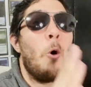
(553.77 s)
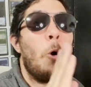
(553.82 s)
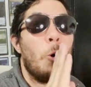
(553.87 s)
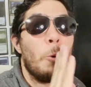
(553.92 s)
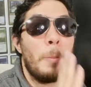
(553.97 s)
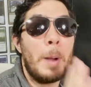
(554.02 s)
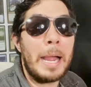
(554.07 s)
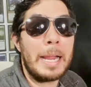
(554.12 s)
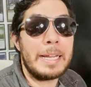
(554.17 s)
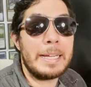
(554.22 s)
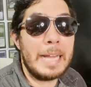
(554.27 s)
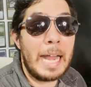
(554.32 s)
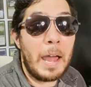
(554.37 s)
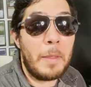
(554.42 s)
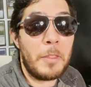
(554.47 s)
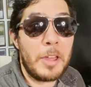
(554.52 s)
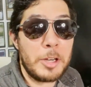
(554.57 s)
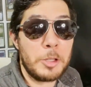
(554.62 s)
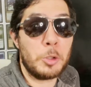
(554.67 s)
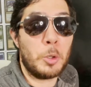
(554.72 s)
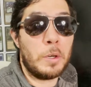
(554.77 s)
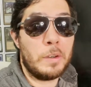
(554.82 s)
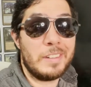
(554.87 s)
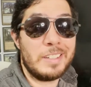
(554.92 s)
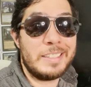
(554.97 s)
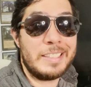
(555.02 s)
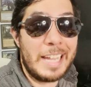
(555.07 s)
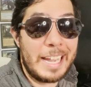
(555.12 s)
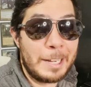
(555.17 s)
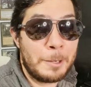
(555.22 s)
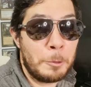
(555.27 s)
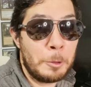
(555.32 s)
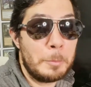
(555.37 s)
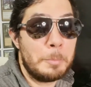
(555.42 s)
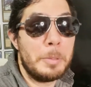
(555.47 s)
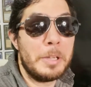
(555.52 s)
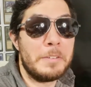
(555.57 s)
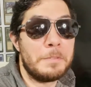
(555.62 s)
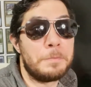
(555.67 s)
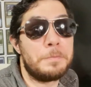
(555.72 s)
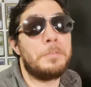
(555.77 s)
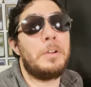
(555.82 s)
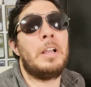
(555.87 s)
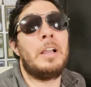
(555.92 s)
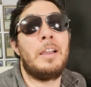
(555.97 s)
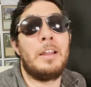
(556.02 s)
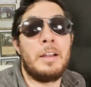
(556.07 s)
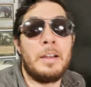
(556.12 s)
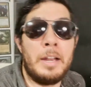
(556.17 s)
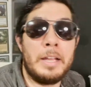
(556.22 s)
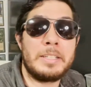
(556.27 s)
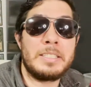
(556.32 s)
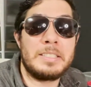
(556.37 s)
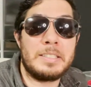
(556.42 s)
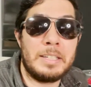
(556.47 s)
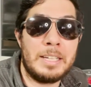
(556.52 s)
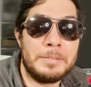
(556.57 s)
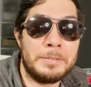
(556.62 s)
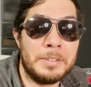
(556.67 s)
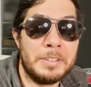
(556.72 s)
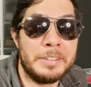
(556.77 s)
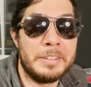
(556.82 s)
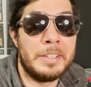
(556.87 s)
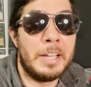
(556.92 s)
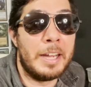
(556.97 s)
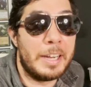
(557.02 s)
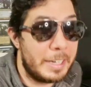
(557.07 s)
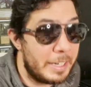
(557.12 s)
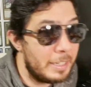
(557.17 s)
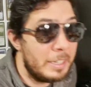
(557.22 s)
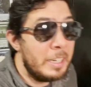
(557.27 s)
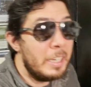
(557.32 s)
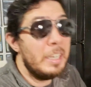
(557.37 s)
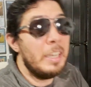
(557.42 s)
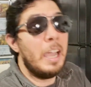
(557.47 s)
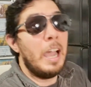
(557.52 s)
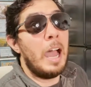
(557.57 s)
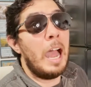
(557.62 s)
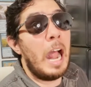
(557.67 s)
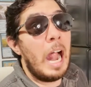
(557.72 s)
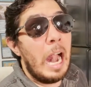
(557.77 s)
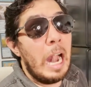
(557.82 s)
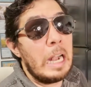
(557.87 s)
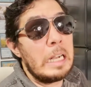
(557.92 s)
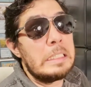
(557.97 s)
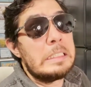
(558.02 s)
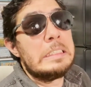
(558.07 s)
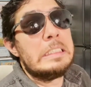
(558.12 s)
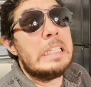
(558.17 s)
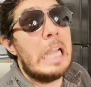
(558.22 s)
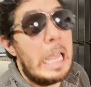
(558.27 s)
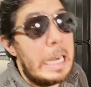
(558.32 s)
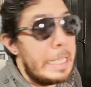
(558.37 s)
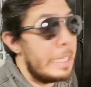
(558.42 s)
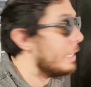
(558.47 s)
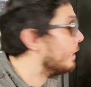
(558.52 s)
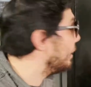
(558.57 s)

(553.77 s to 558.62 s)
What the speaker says: Oh my God, that Joyra deck would be fucking next level. Nutty.